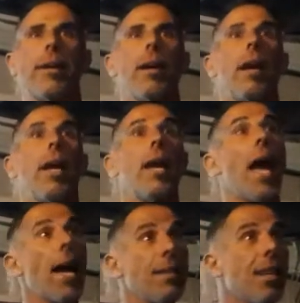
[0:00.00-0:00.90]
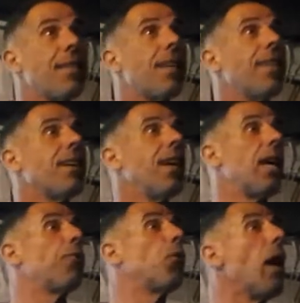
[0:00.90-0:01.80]
And as I
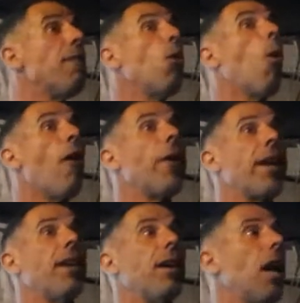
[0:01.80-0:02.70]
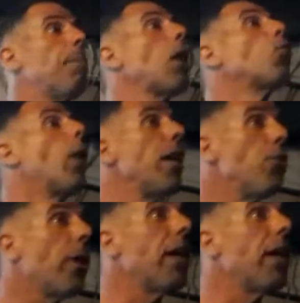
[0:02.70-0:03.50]
said, if you ever worry about where